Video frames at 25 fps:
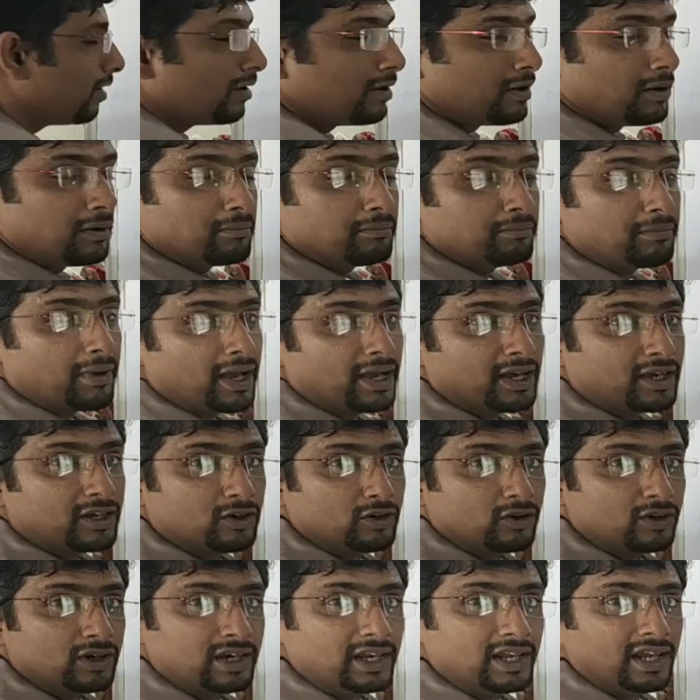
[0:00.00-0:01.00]

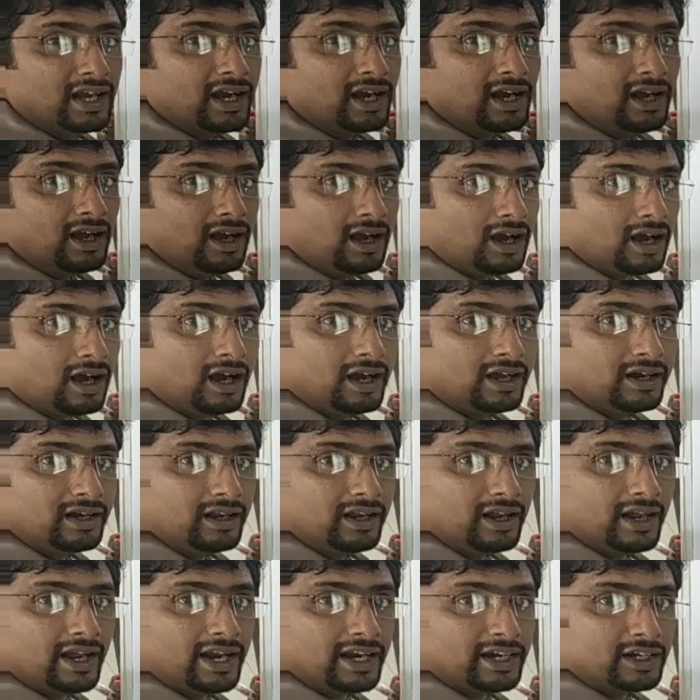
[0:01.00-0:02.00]
Macroglia
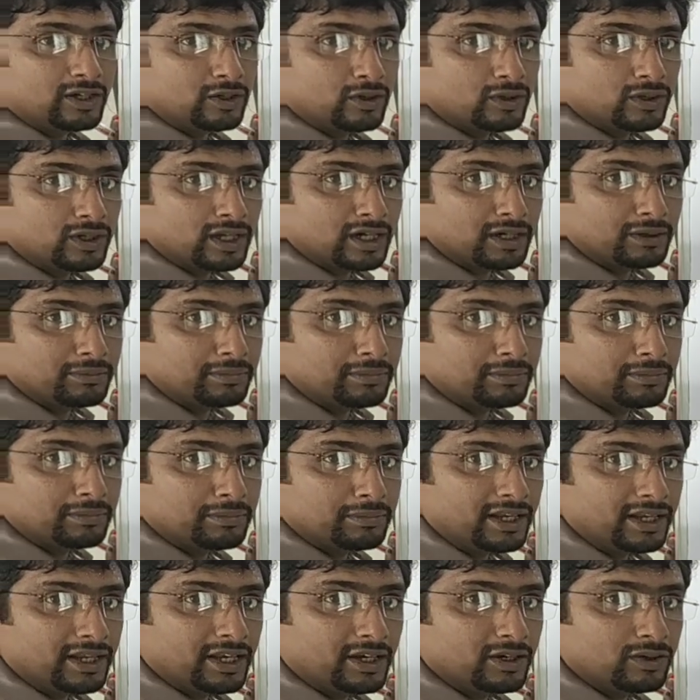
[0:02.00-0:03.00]
are
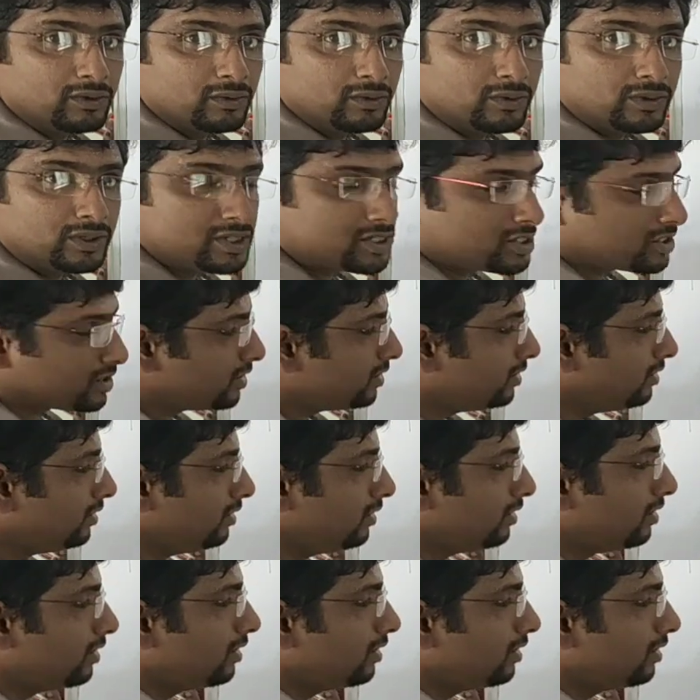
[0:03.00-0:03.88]
ectodermal in origin.